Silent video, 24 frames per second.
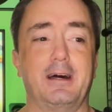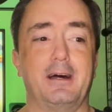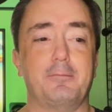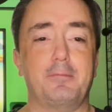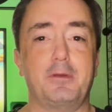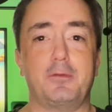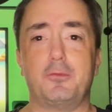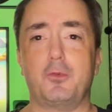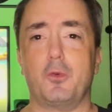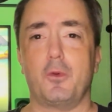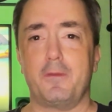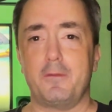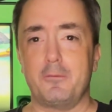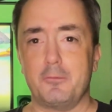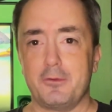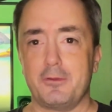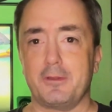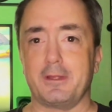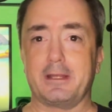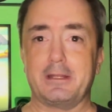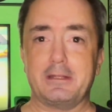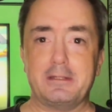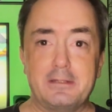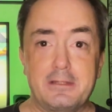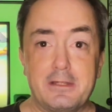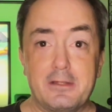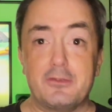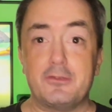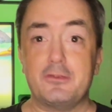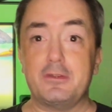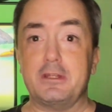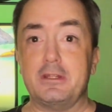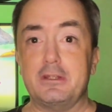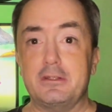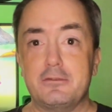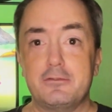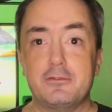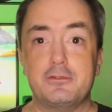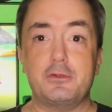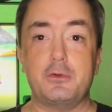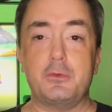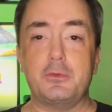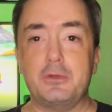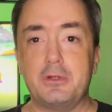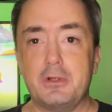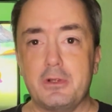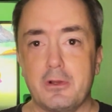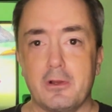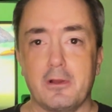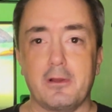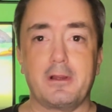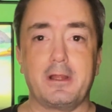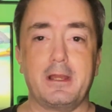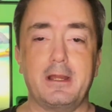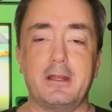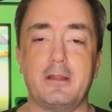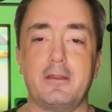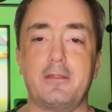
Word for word: Before there was like a Disney Junior kind